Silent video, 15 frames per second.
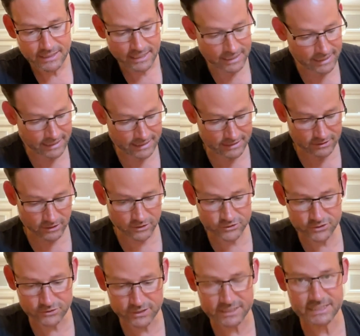and
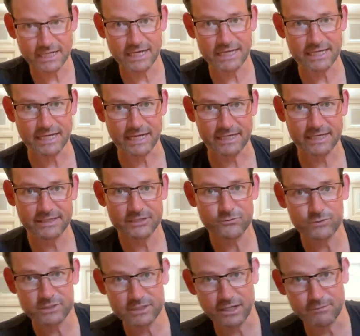also the Saigaki. This
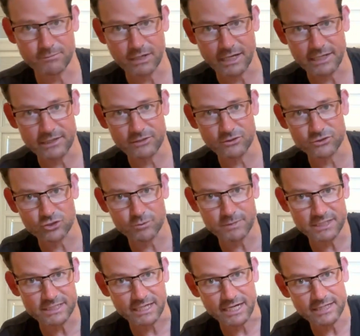was done by
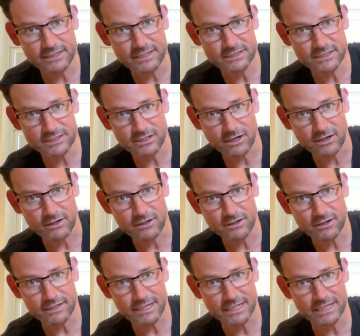Nozomi-san. This is our
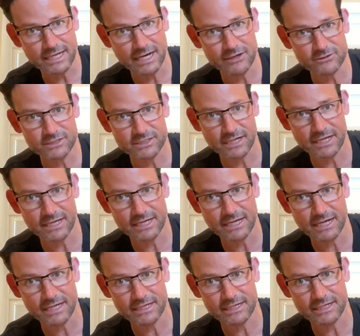in-house
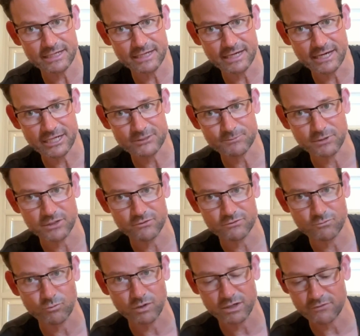Saigaki expert,
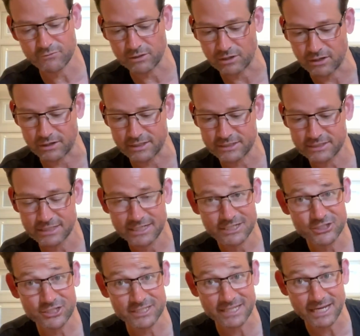wonderful artist.
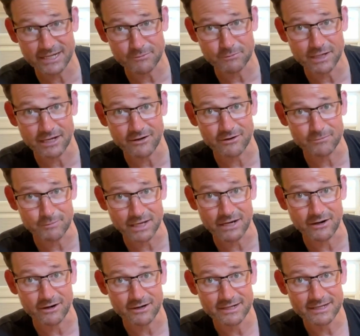She's getting better and
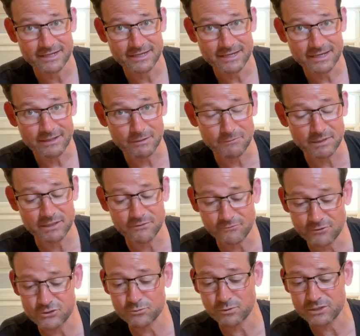better. I mean, the
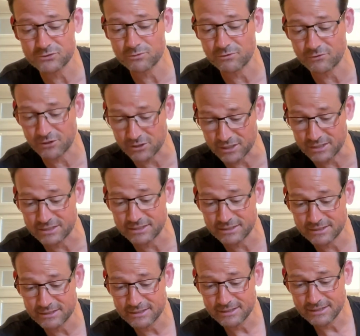first ones were good,
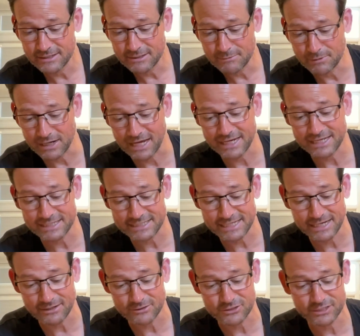but I can
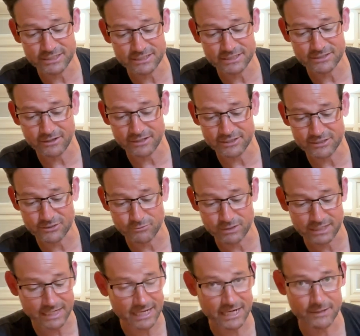tell she's starting to
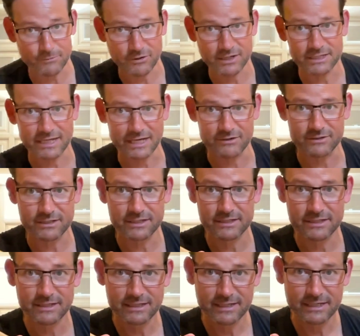really hammer it out.
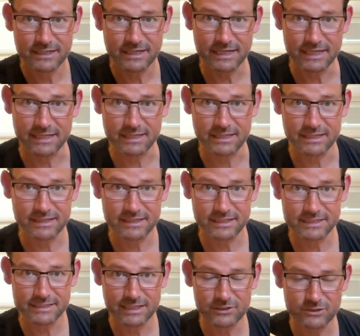And
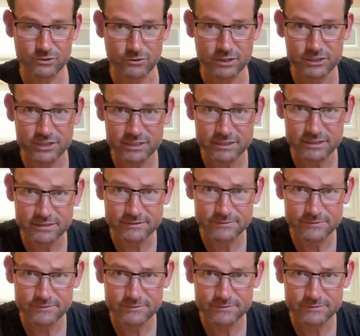doesn't that look gorgeous?